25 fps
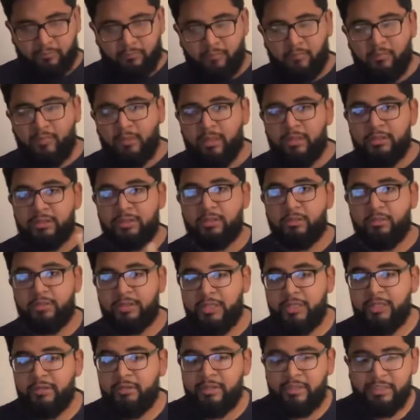So
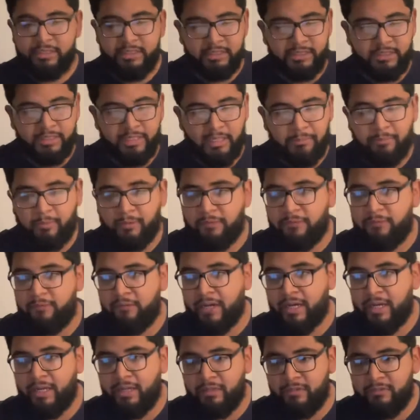here is number
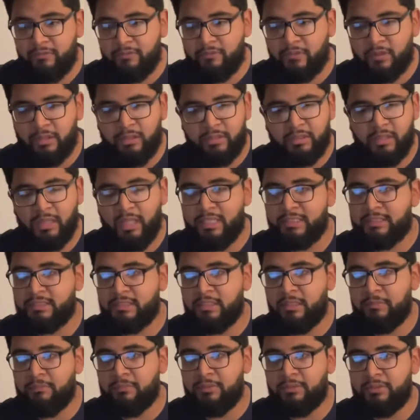5 on lesson
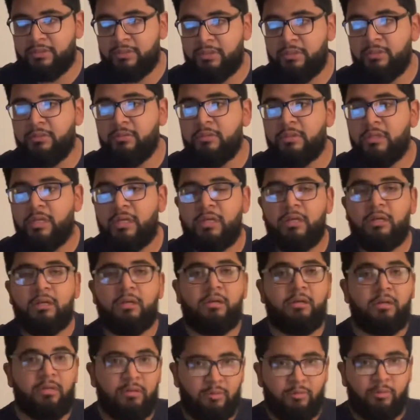number 2
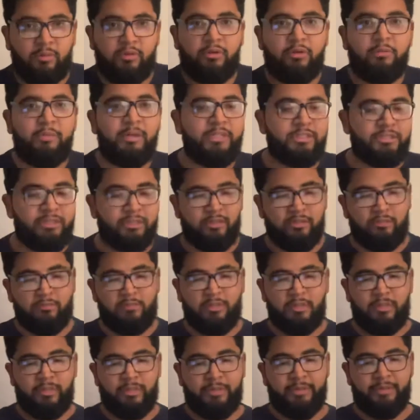with our metronome.
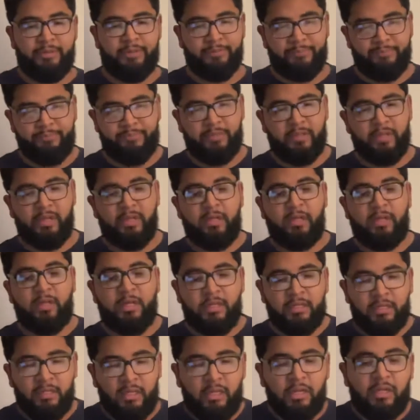
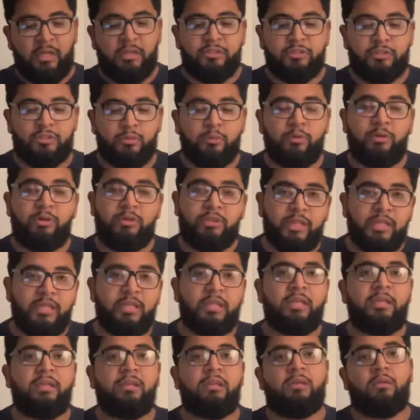So we're
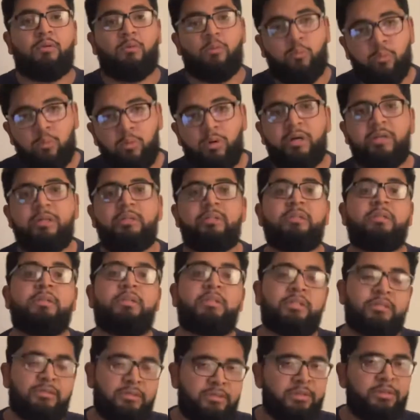thinking 1
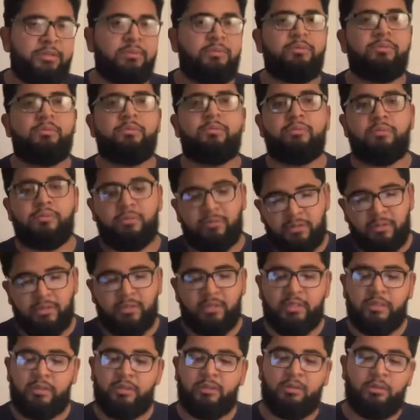2
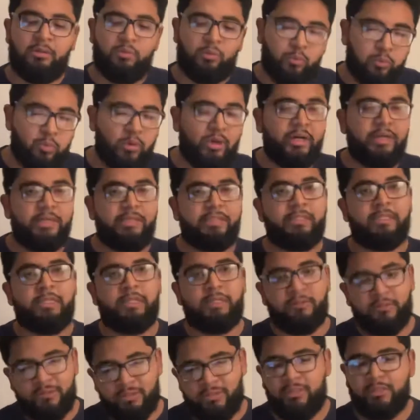3 1
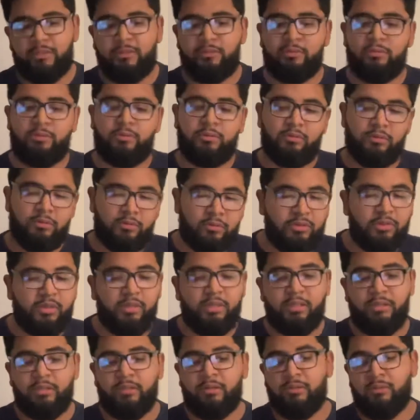2
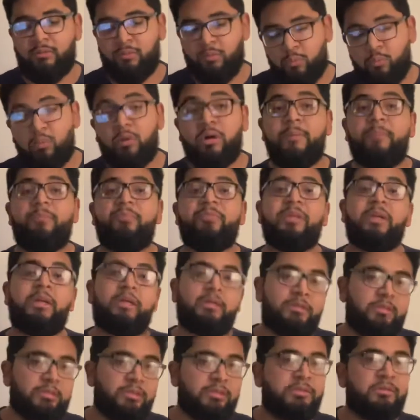3 1
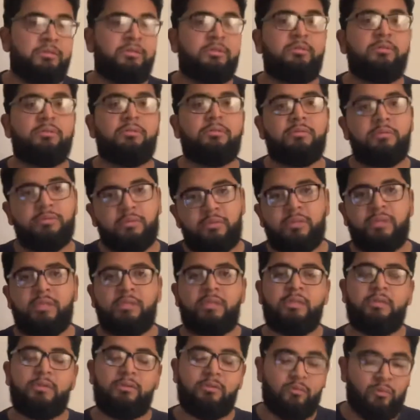2
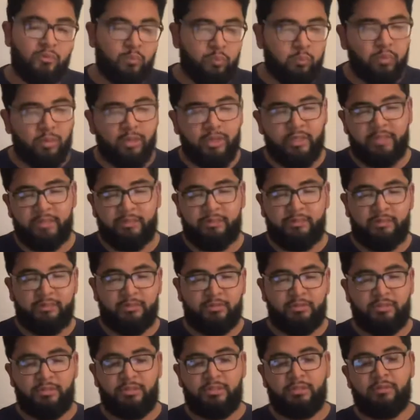3 1
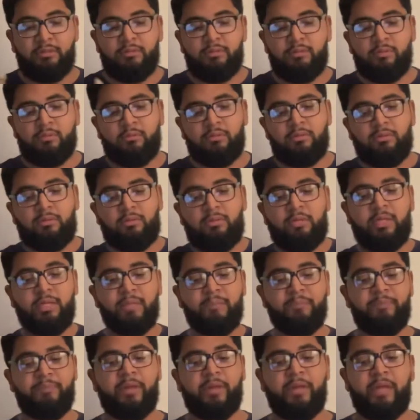2
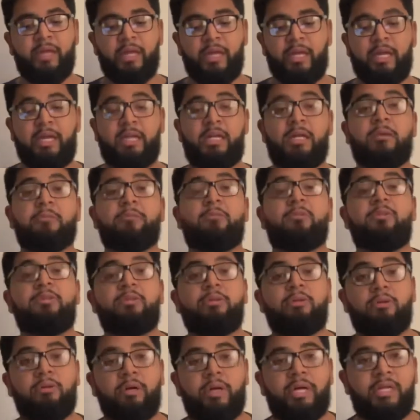3, and I'm going to
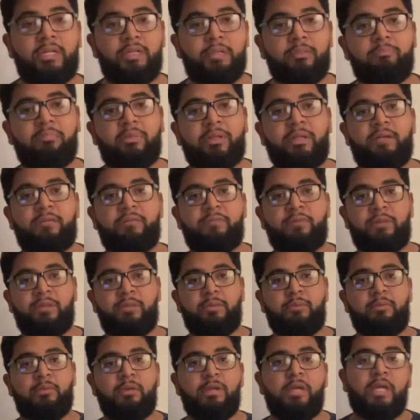go ahead and play it for
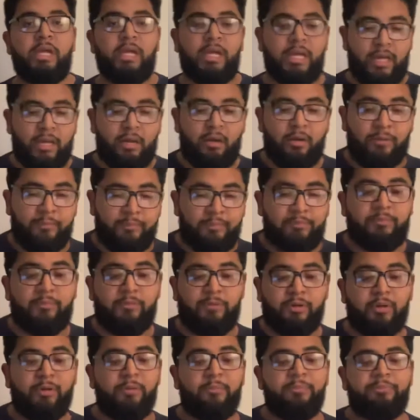you. Here we
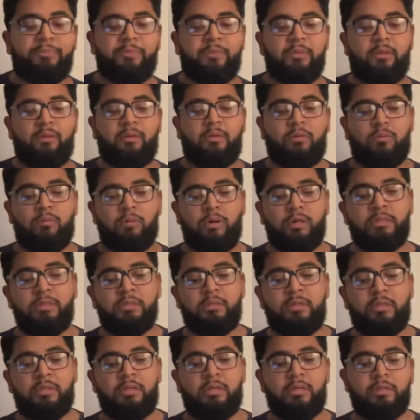go. 1
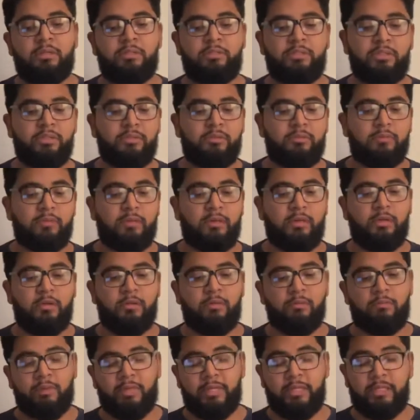2,
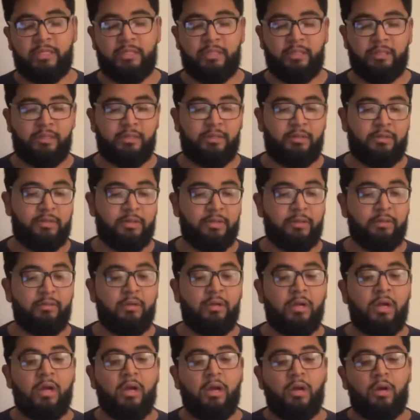ready, go.
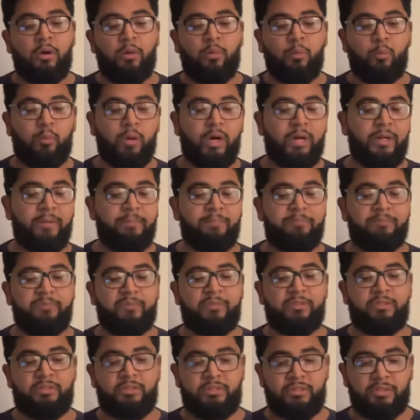1
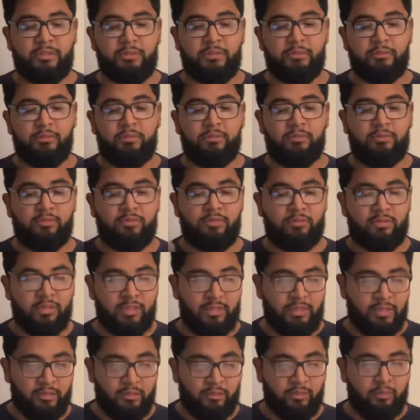2
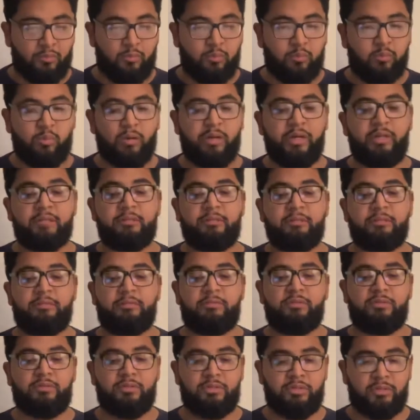3 1
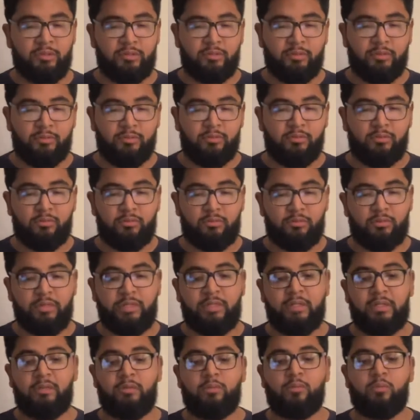2
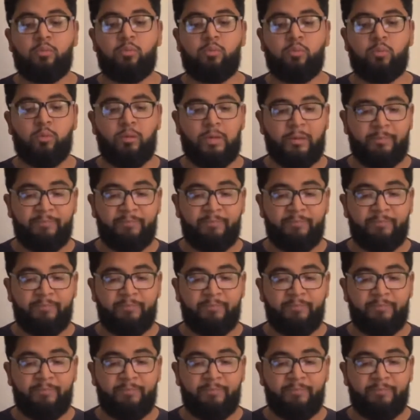3 1